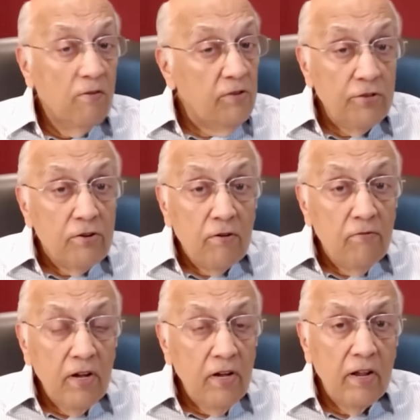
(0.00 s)
don't you
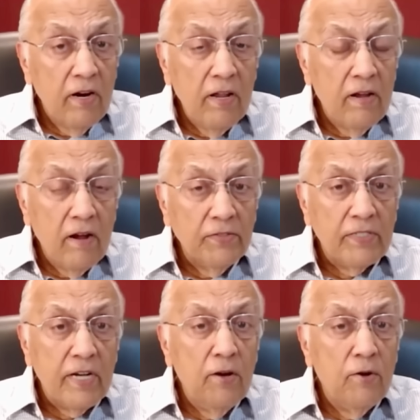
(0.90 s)
know, didn't the earlier
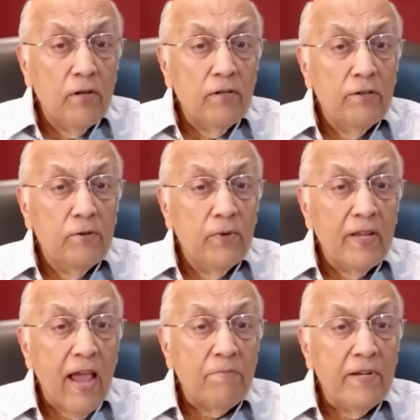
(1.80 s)
officer tell you what to do
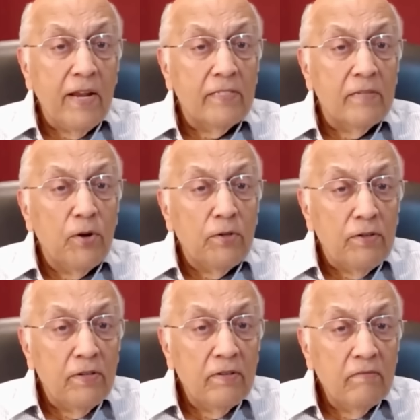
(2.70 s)
when the captain takes the
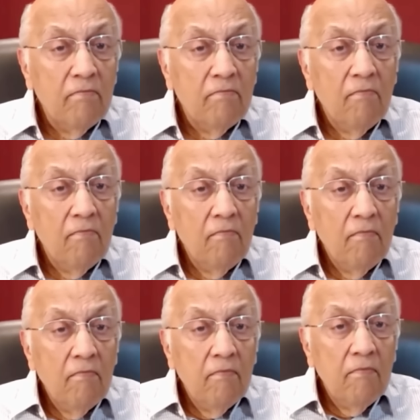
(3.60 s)
boat?
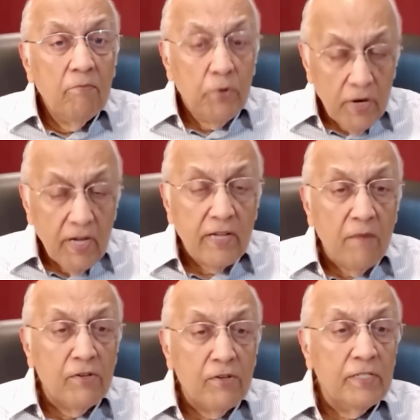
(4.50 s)
Put it as
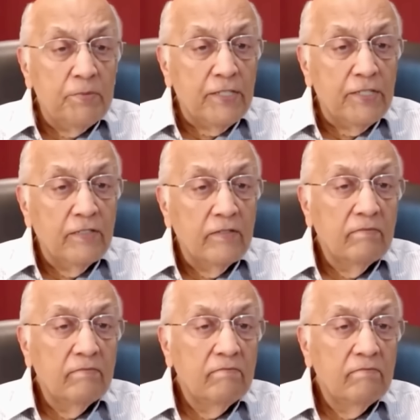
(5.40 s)
harbor inspection.